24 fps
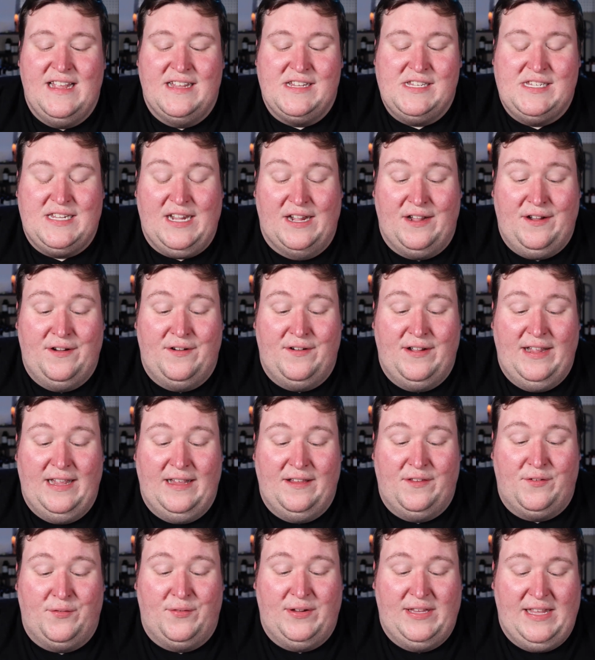so
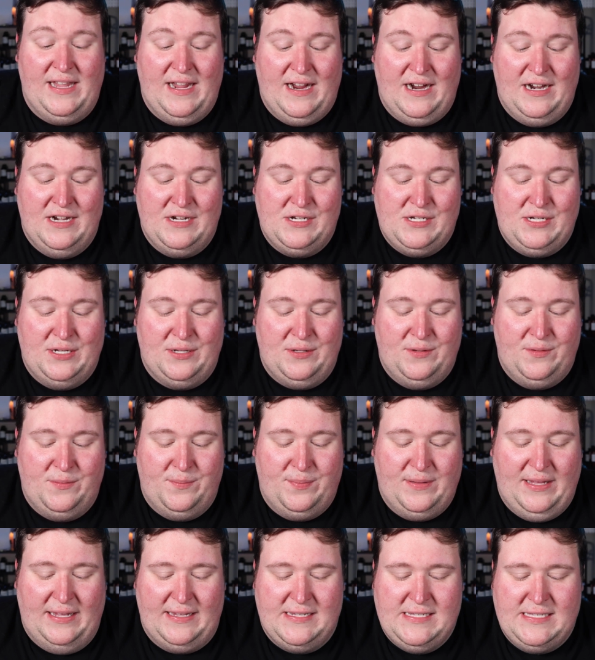it's really hard to
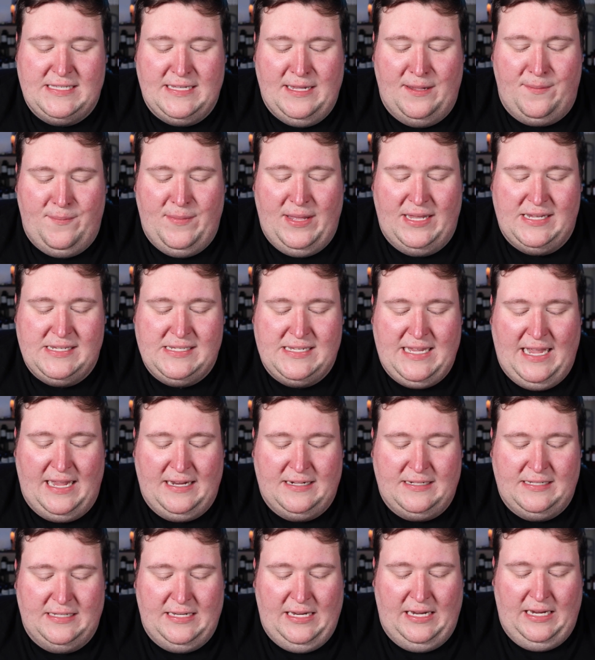place them
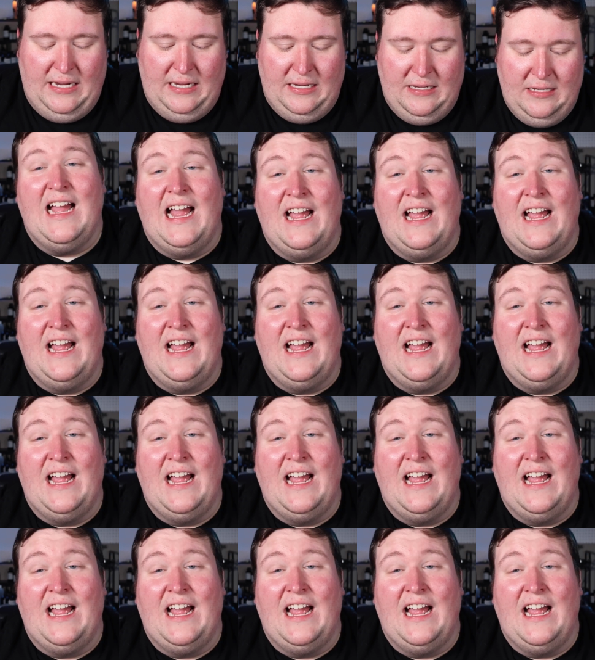exactly.